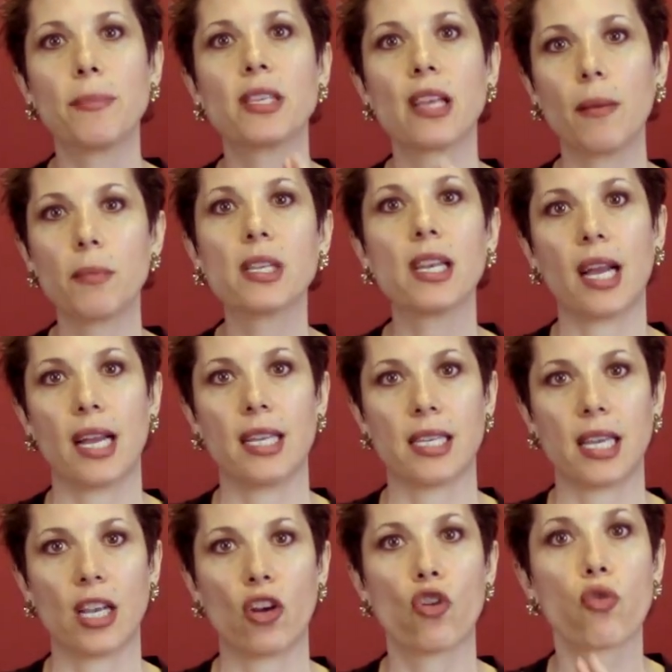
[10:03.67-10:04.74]

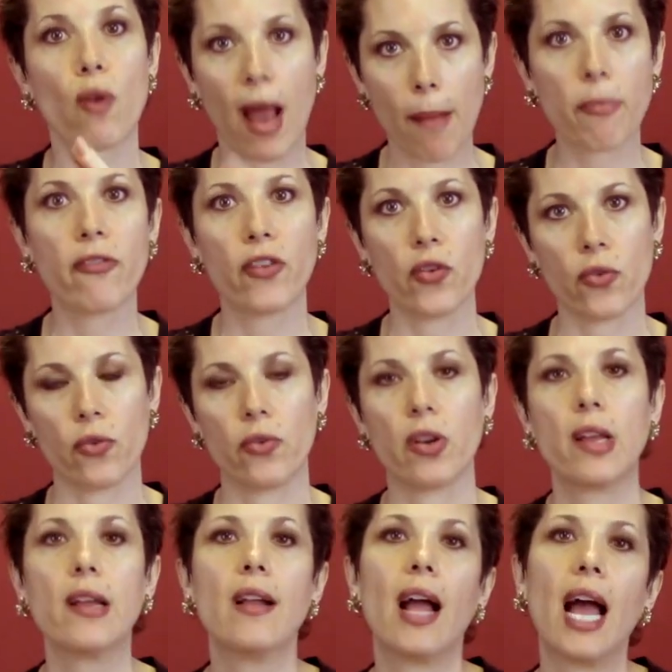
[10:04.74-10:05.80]
subsidizing crap food
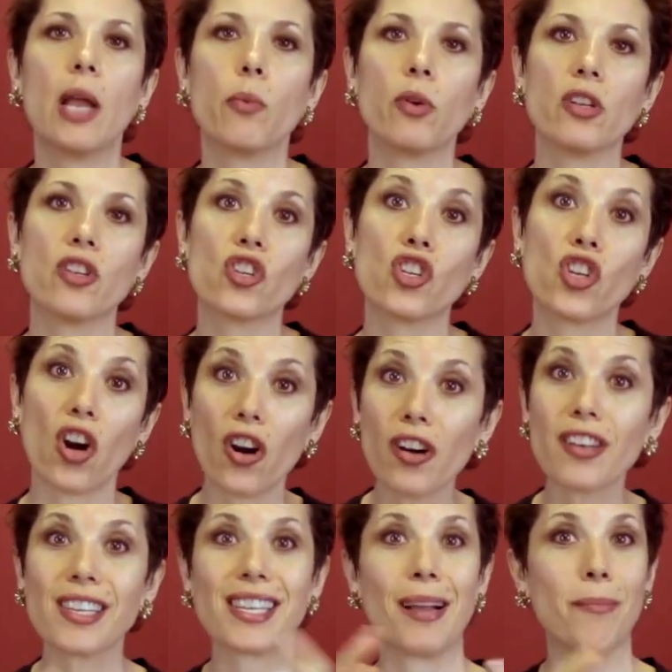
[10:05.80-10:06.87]
and would
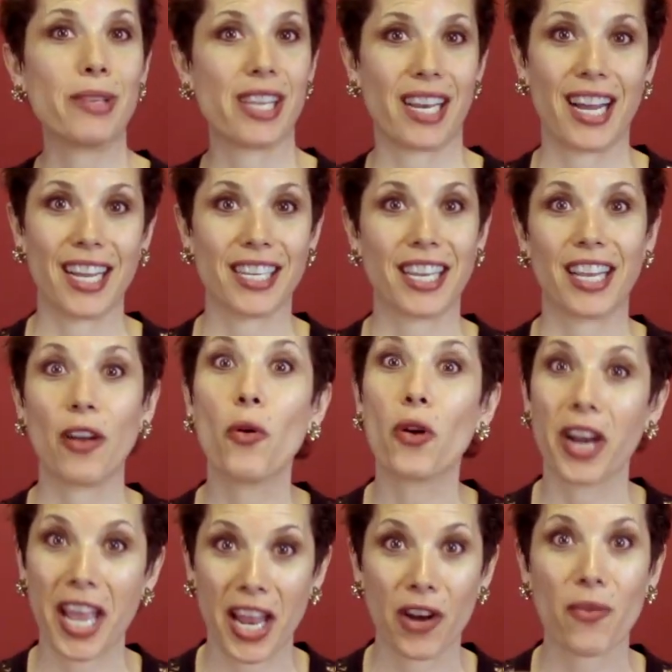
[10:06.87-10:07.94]
start subsidizing
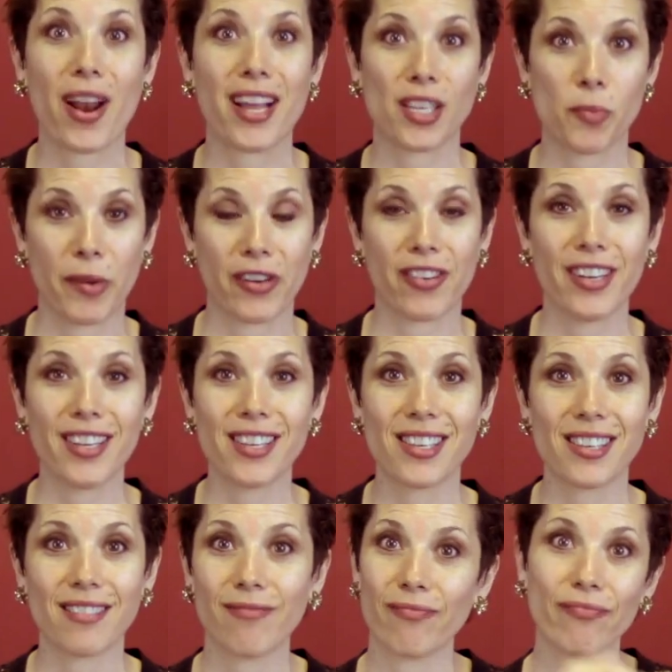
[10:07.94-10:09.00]
organic
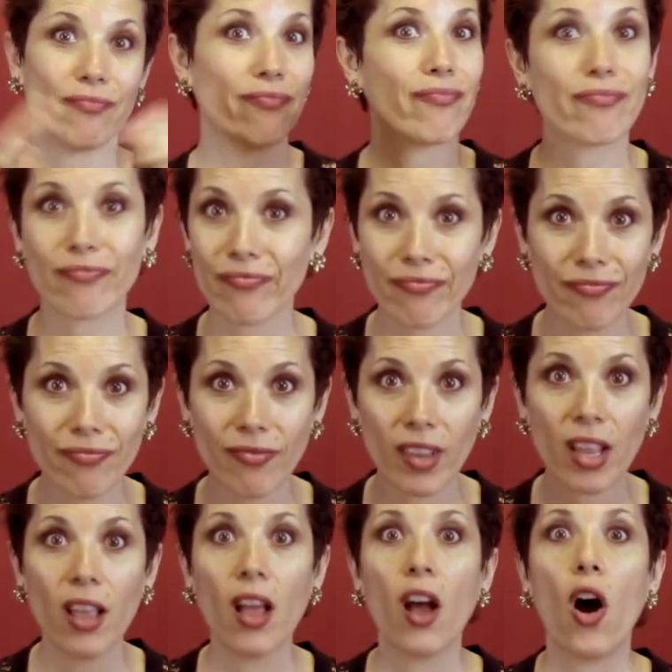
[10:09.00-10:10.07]
raspberries,
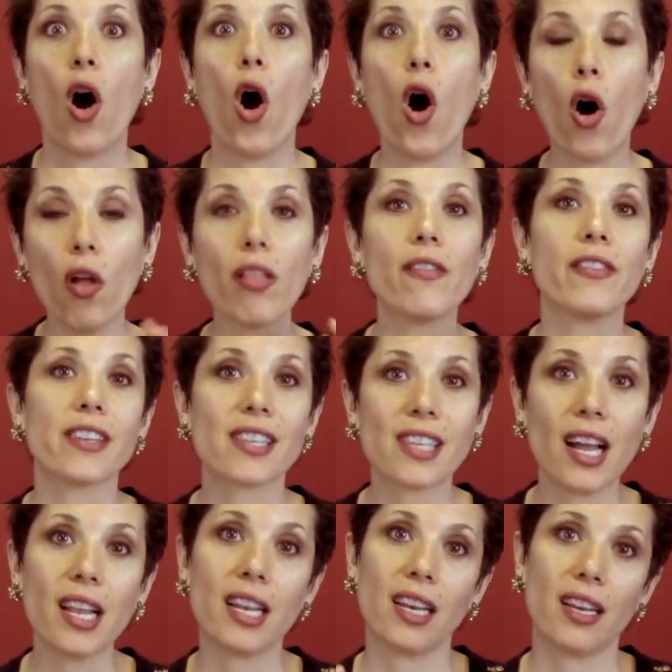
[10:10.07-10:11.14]
all of a
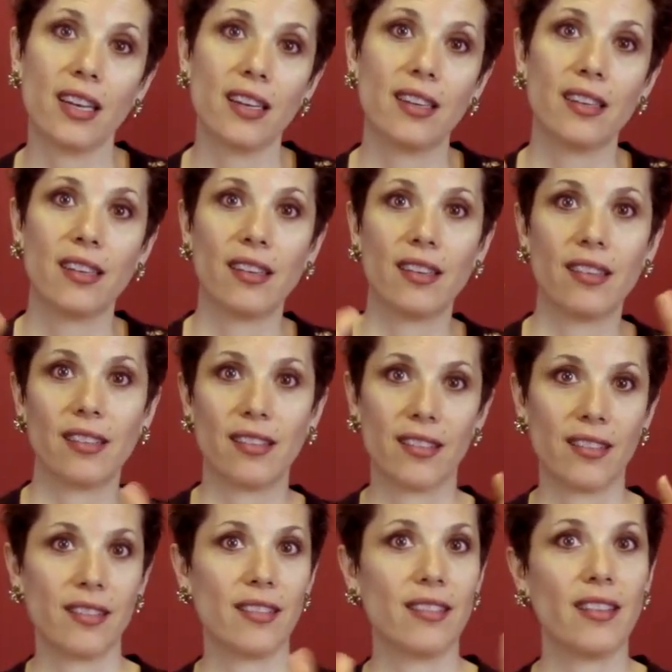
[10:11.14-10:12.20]
sudden,
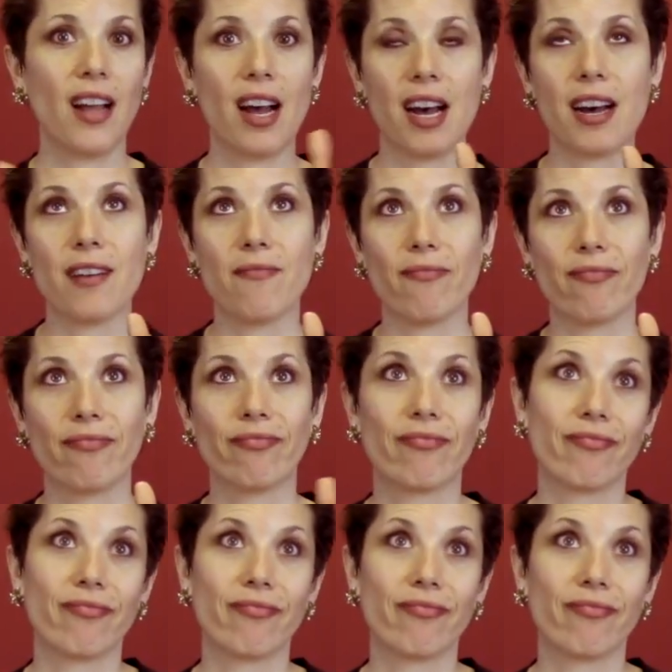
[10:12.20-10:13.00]
um,